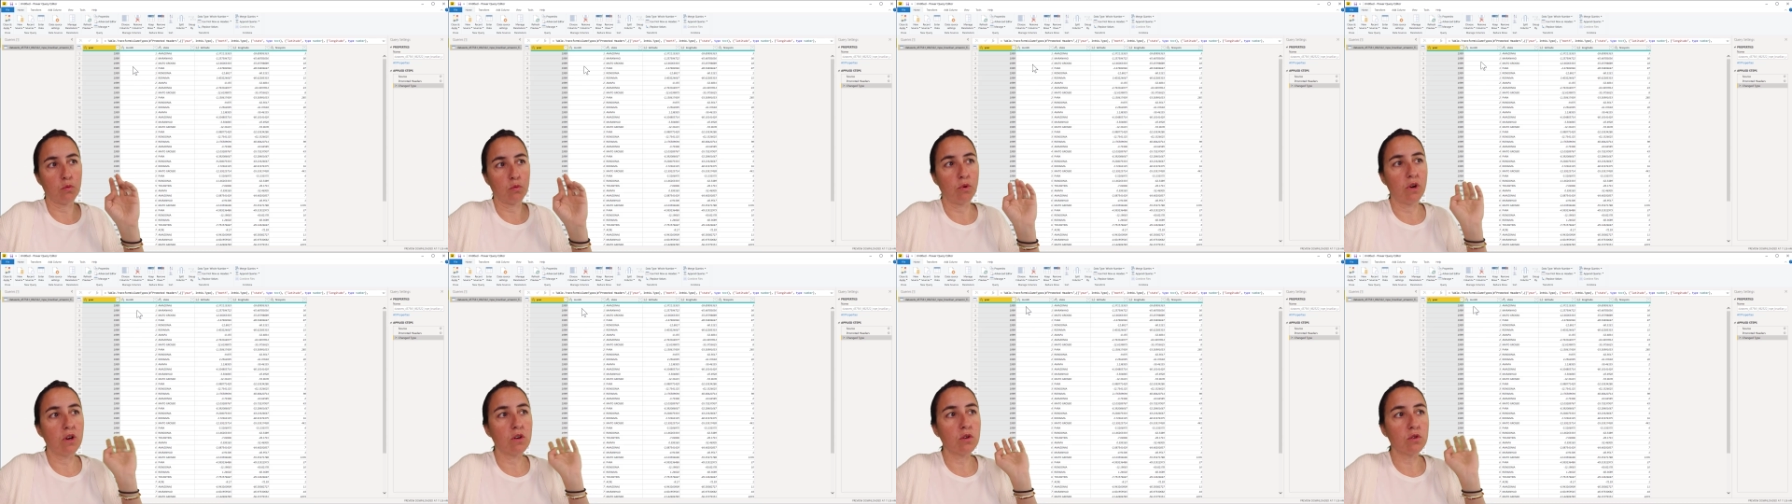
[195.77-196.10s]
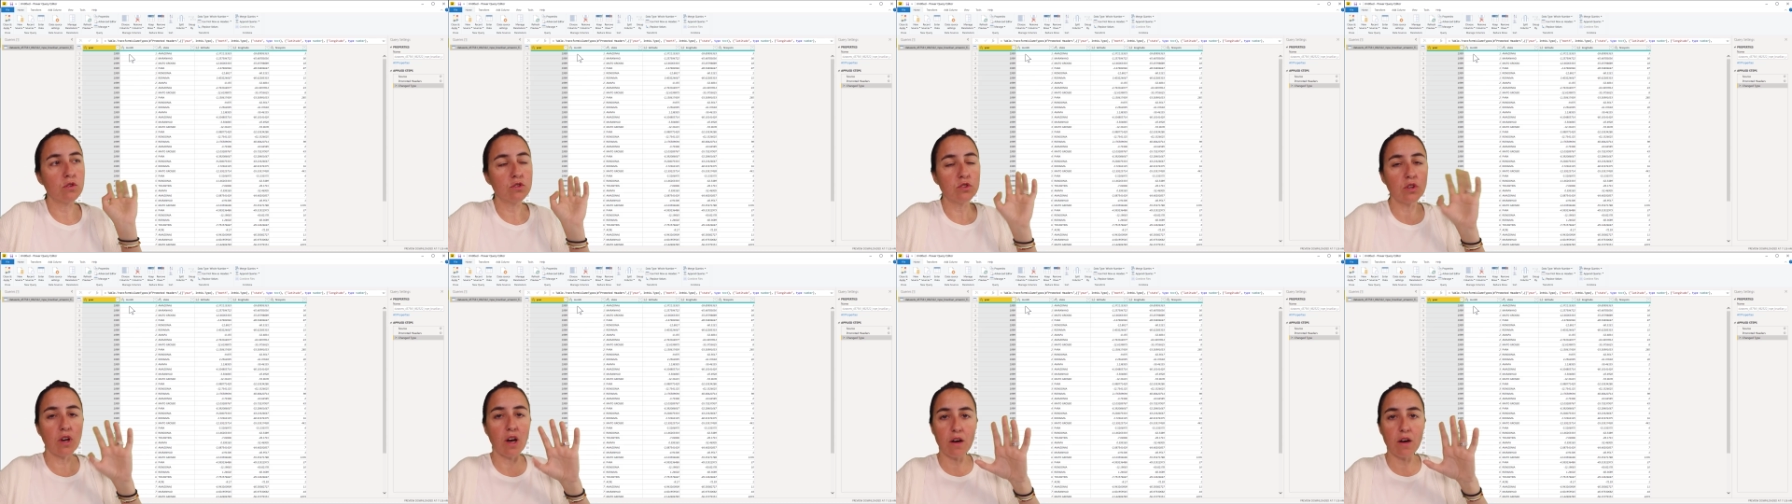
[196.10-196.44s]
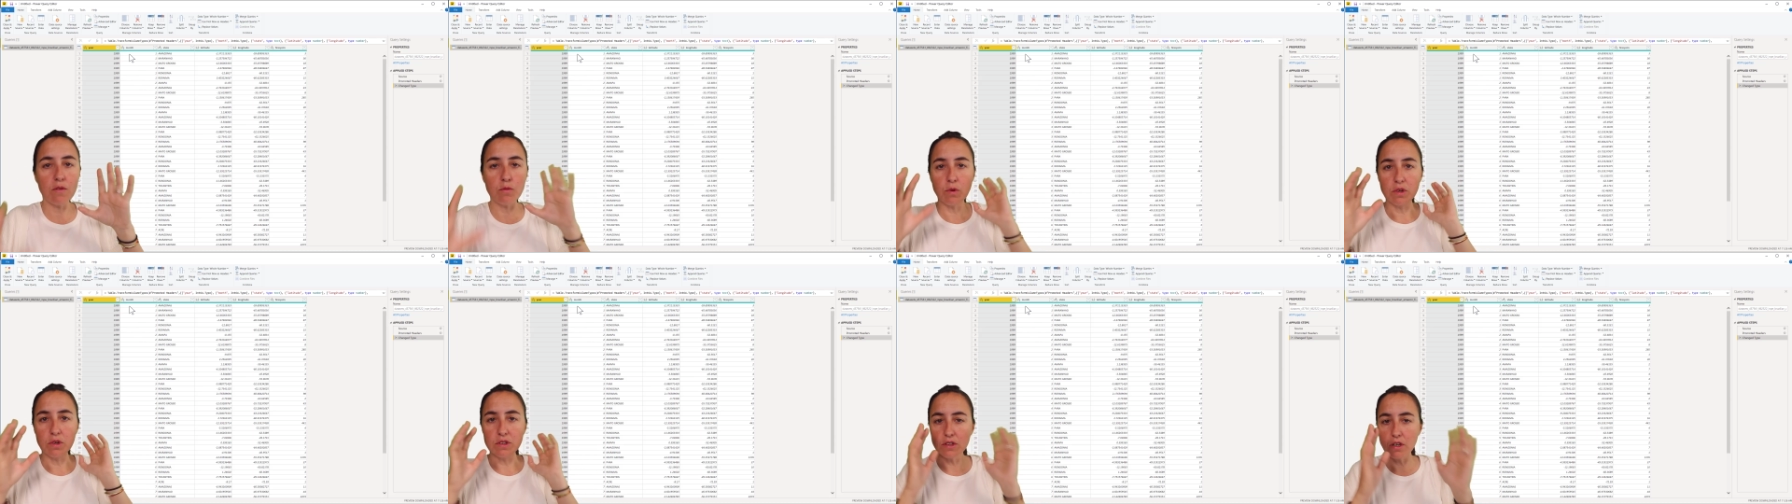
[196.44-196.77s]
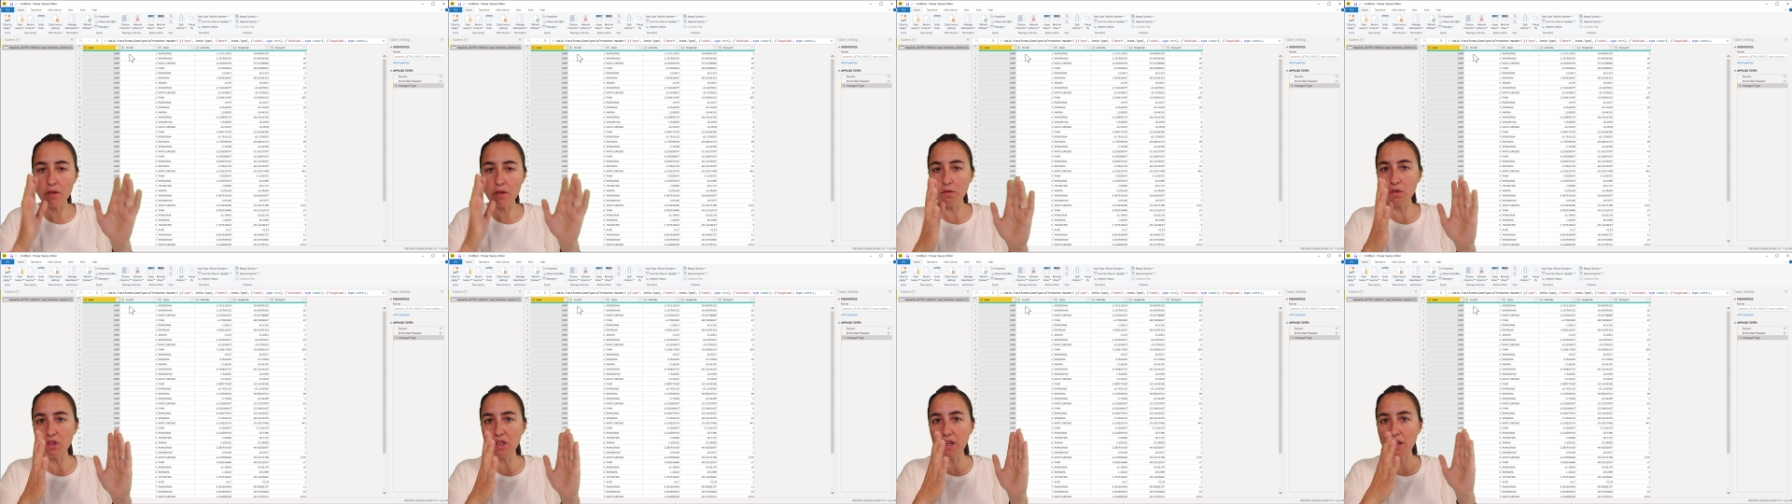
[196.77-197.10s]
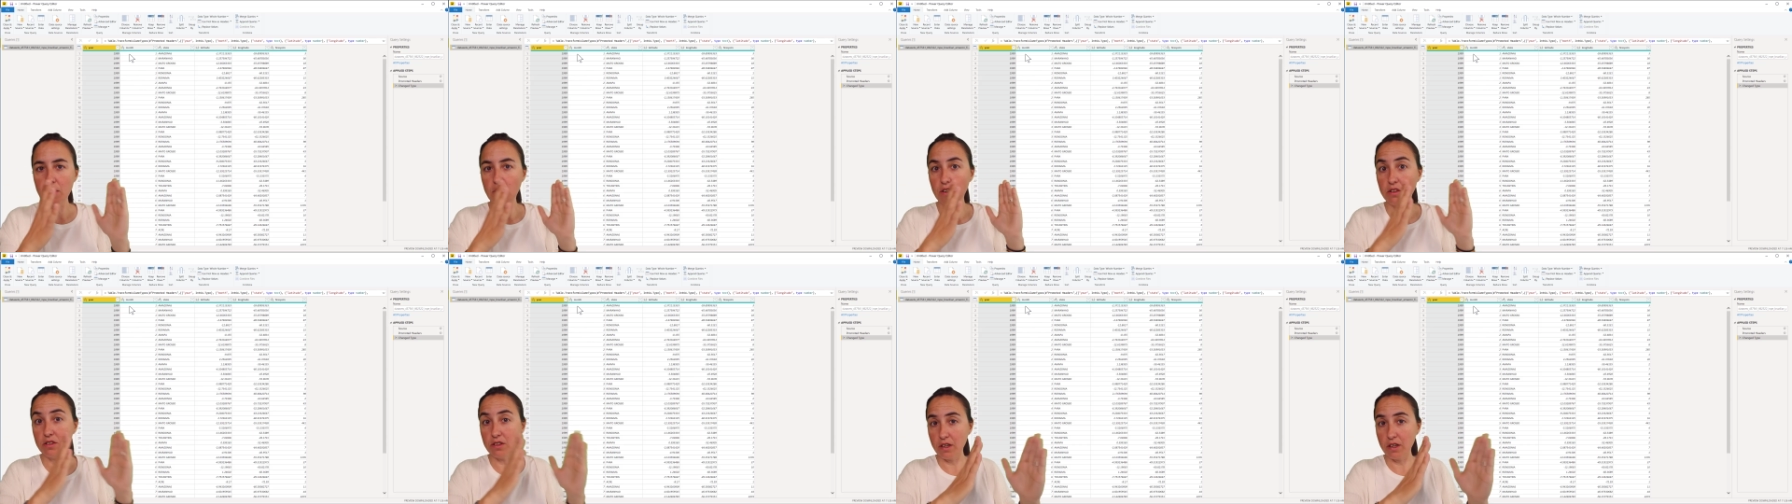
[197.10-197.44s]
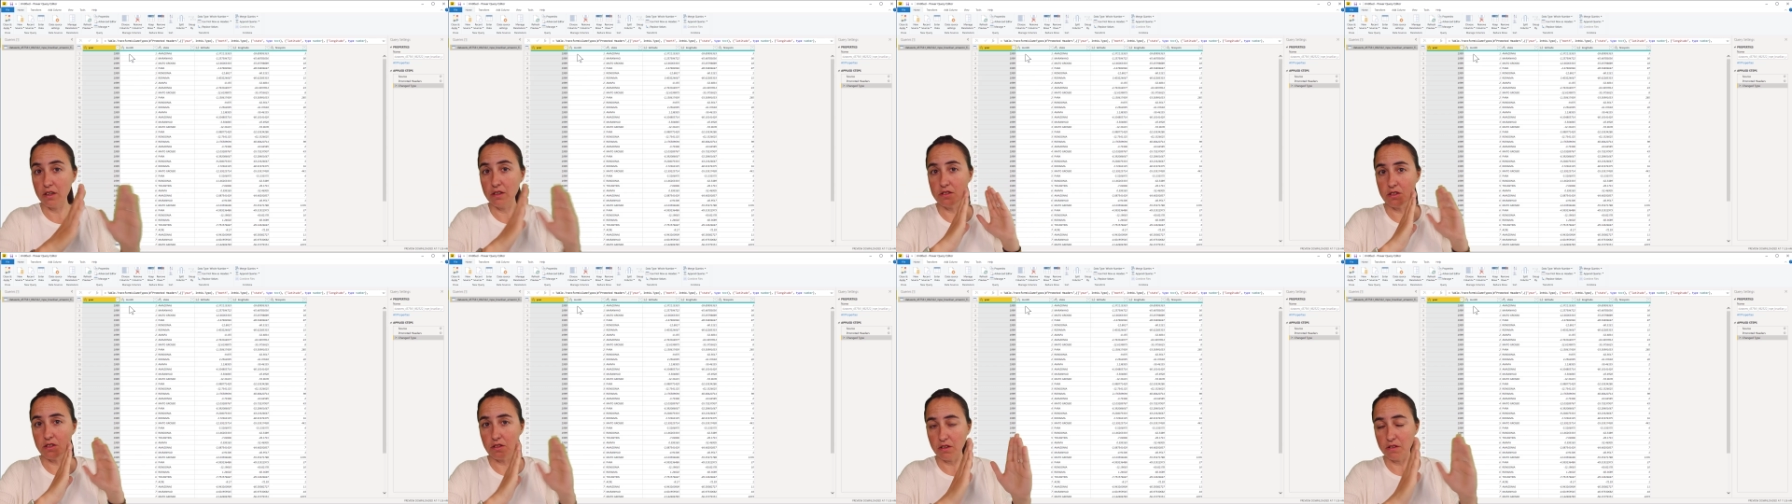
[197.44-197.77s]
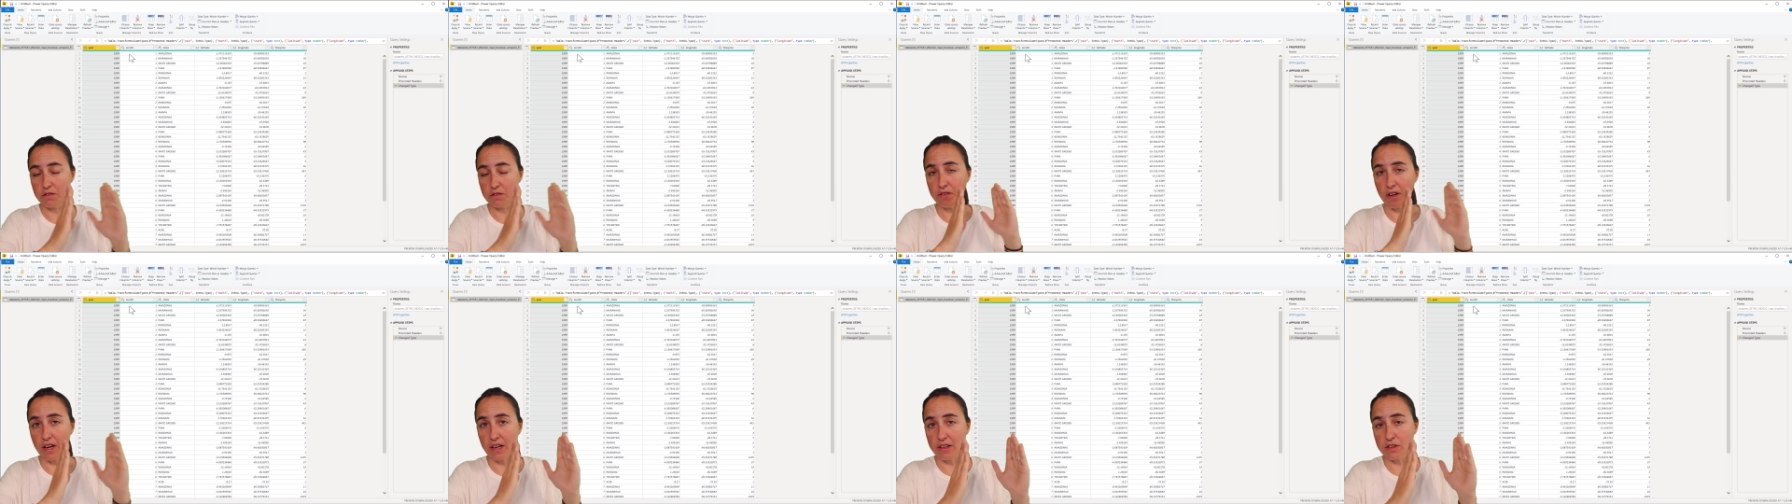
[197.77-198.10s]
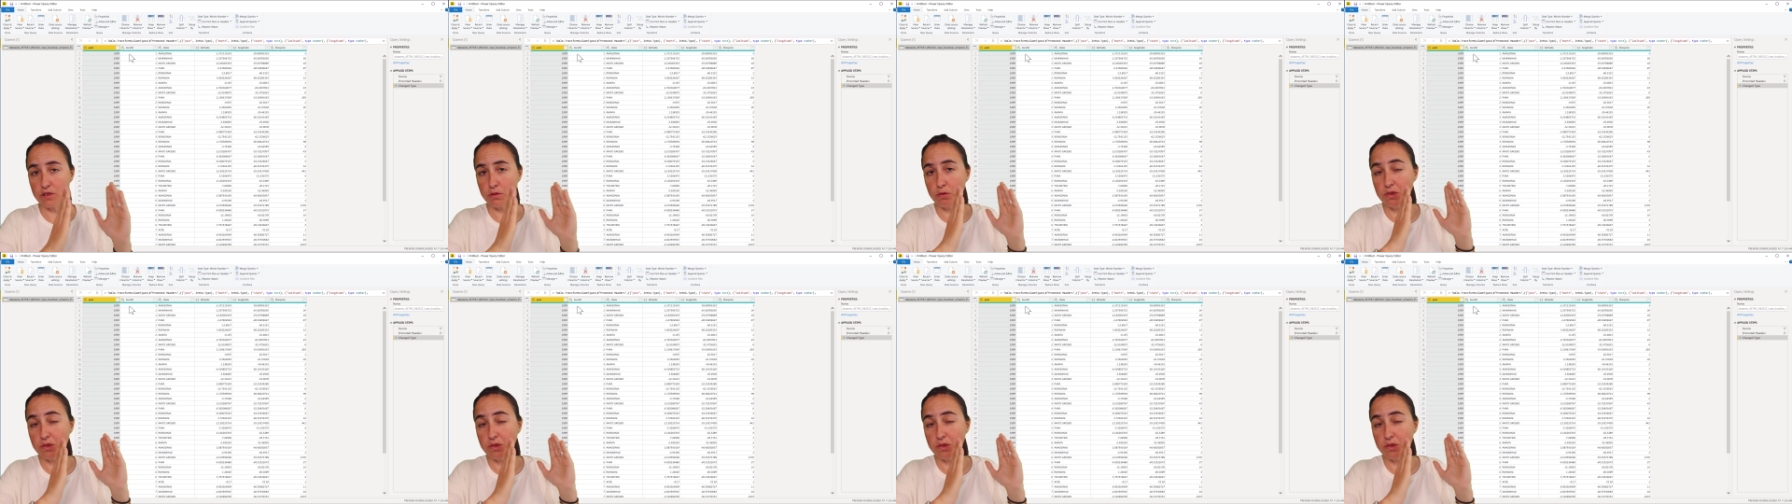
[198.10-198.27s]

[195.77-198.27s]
We're going to have one table that contains all the facts,